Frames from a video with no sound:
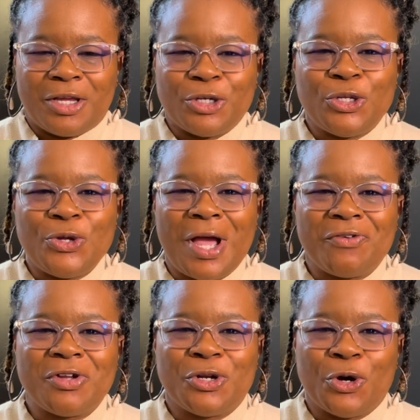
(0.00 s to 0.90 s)
Do you have
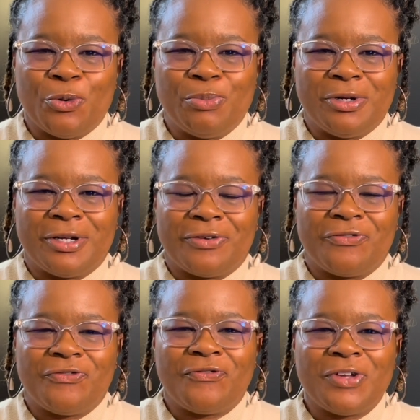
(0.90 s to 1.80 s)
a notebook
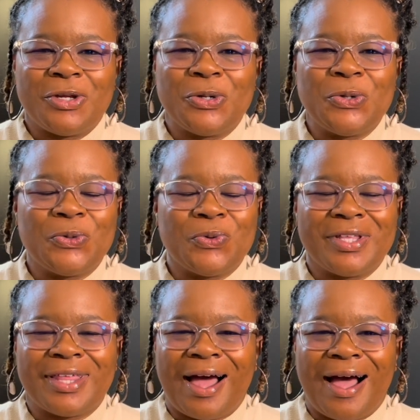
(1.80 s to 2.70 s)
filled
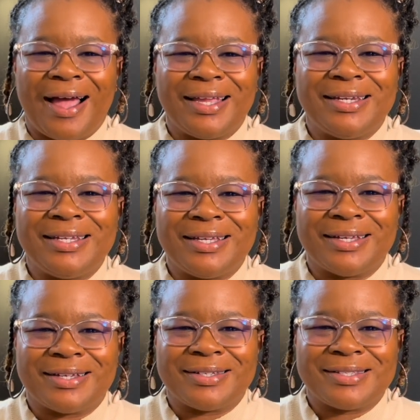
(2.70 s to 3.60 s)
with
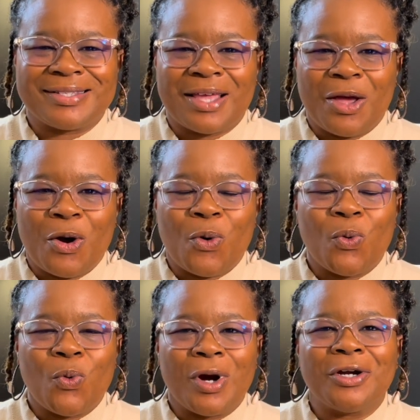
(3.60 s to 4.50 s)
ideas,
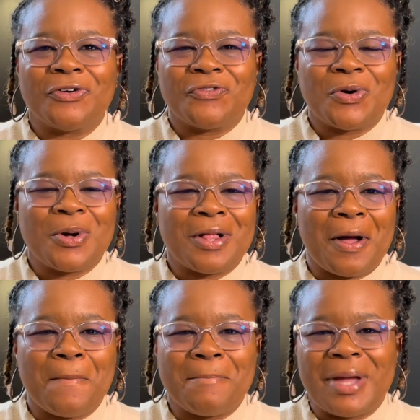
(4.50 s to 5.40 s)
wonderful,
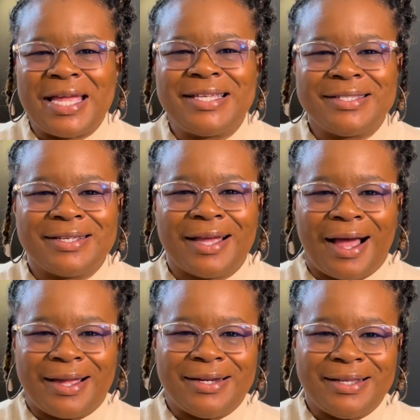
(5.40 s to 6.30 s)
amazing
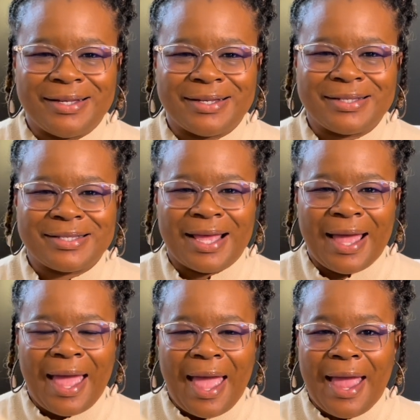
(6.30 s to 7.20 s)
ideas,
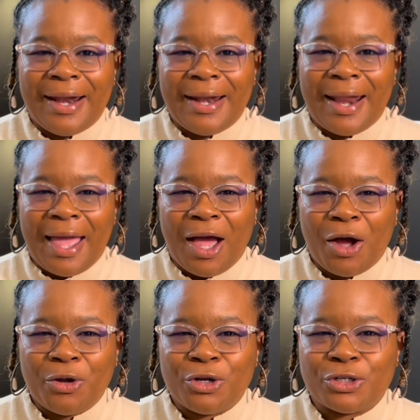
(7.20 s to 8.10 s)
and now
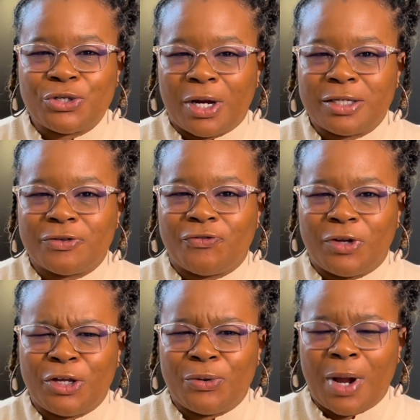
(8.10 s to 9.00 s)
you're trying to
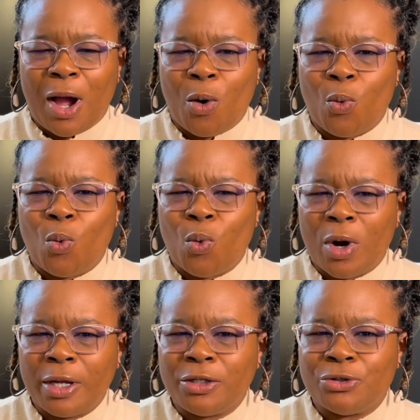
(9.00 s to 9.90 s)
figure out
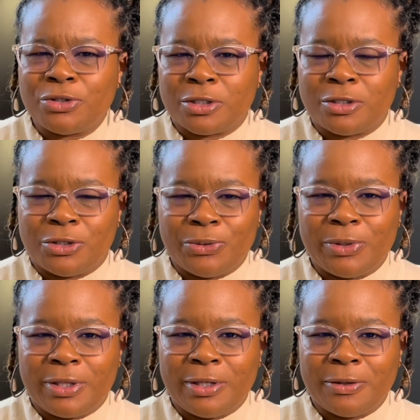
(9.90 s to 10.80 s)
what you should do
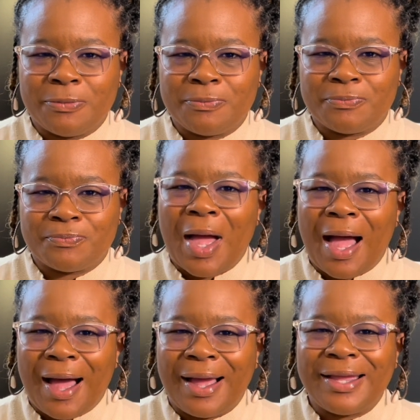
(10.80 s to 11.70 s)
with them?
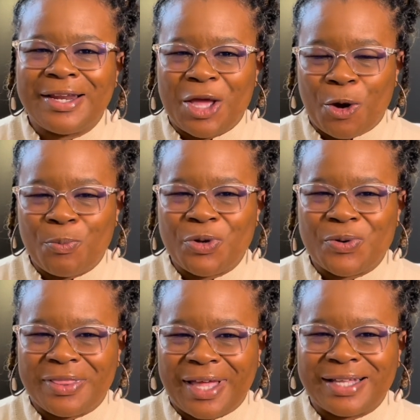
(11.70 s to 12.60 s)
I can help you
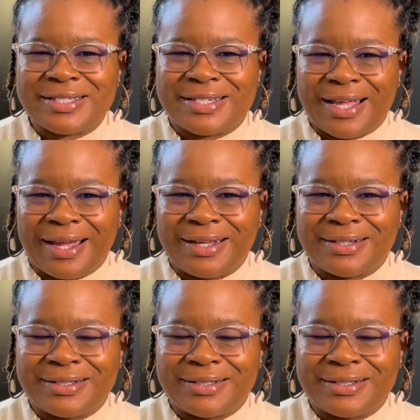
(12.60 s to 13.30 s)
with that today.